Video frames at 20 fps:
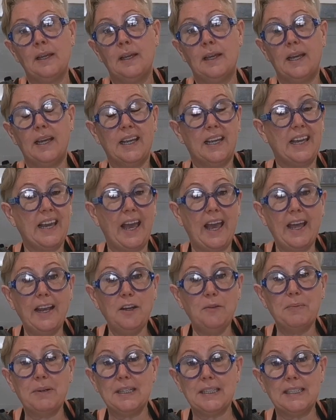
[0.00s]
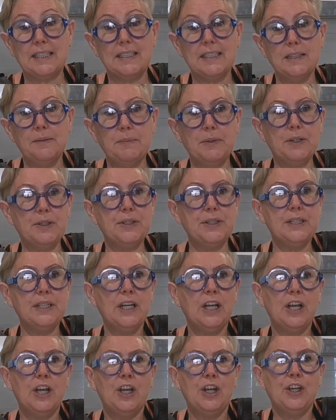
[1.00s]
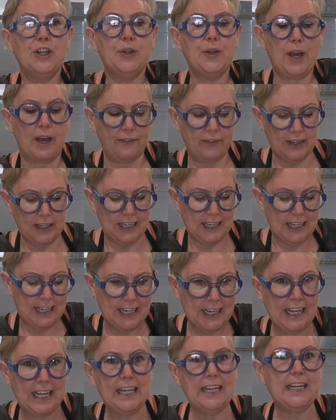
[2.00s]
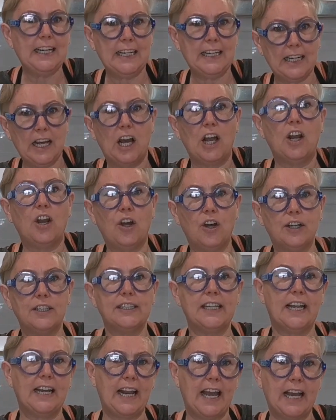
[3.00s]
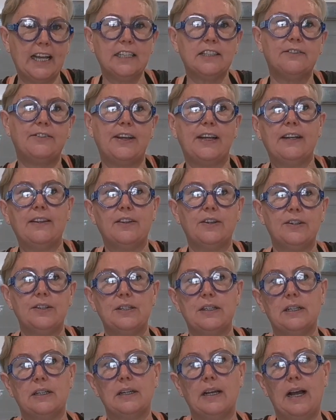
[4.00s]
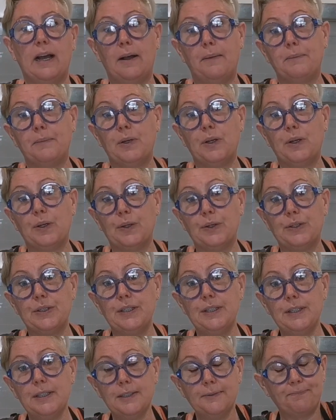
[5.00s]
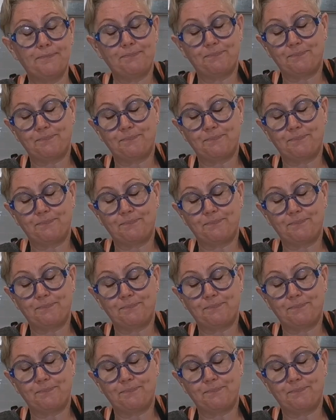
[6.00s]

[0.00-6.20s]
It can, but it doesn't, because you haven't kneaded it a lot and activated those glutens.